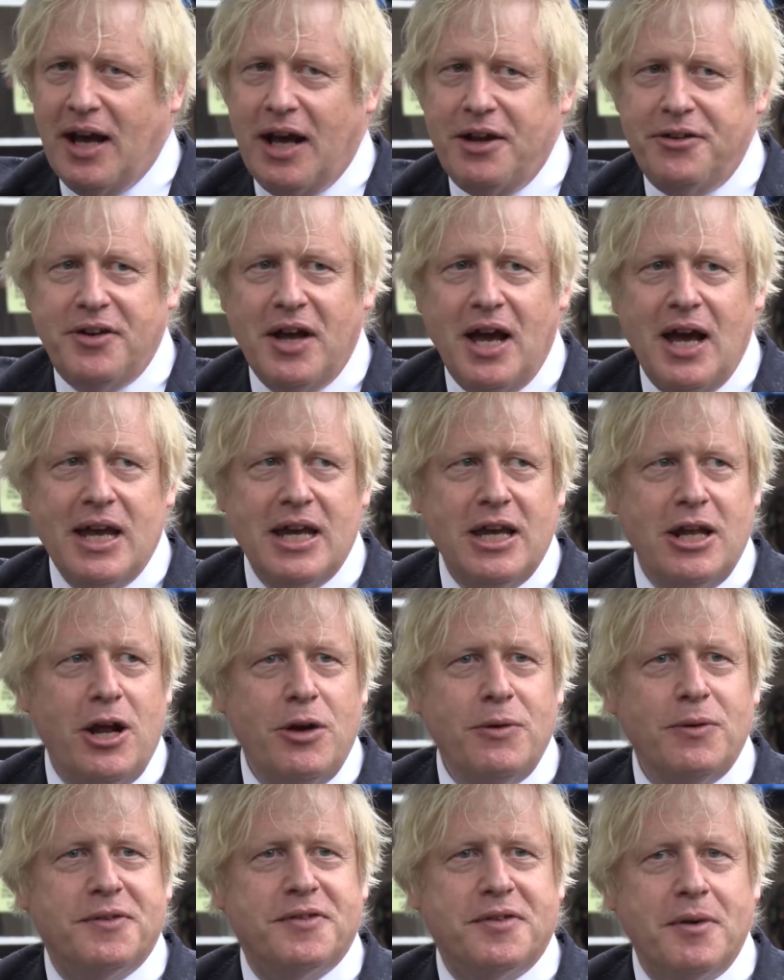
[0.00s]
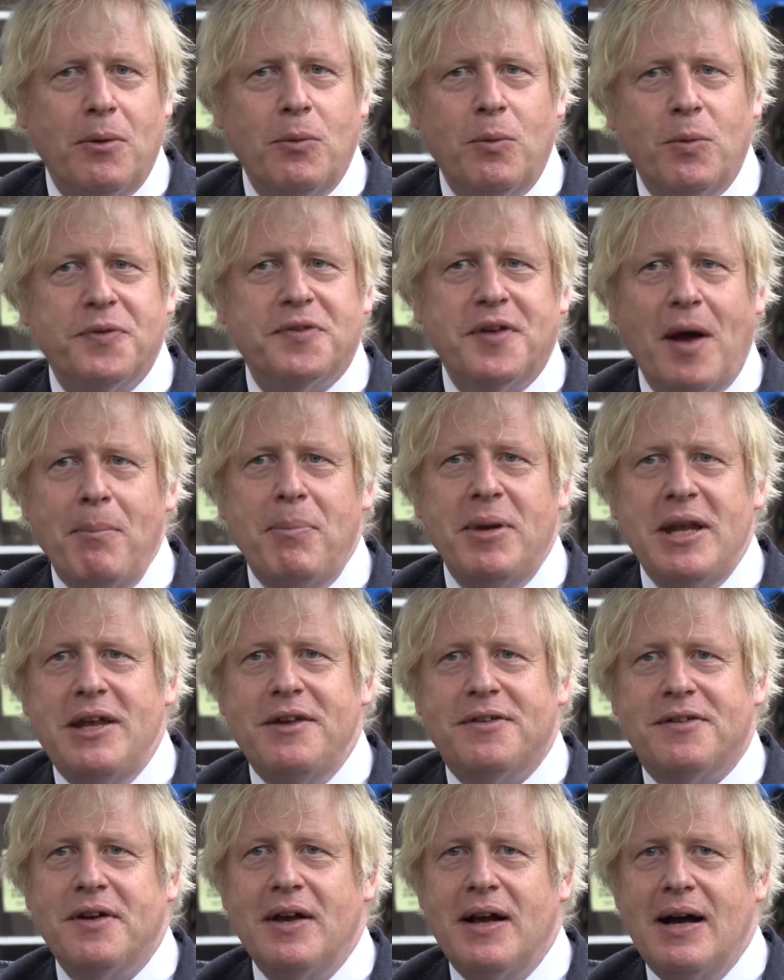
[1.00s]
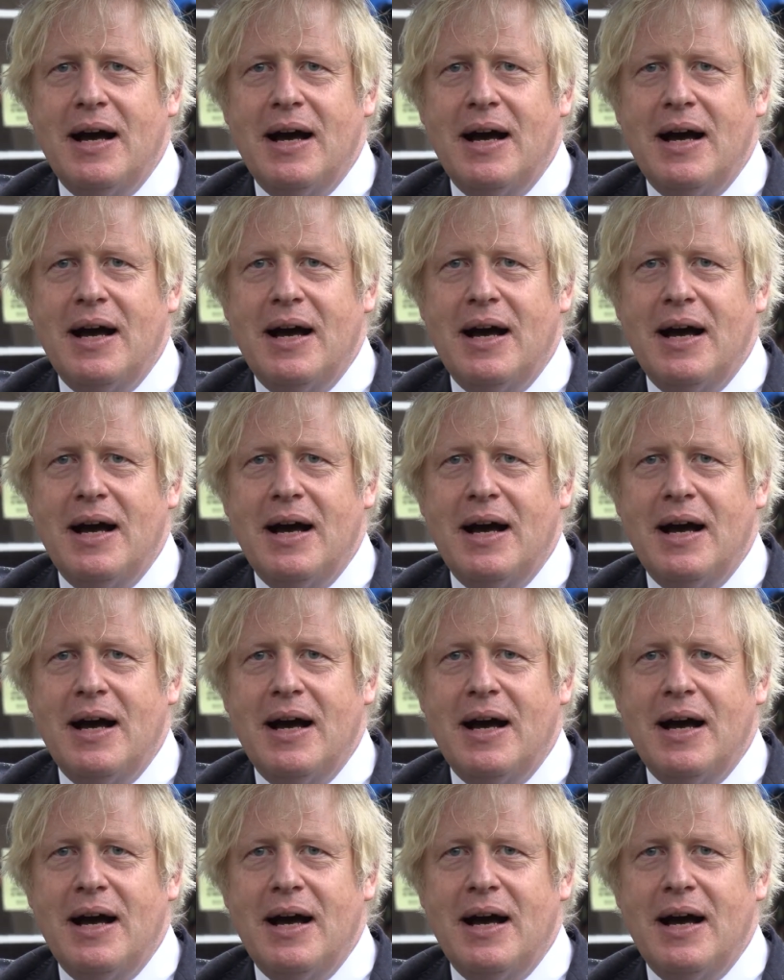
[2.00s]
And, you know, somebody's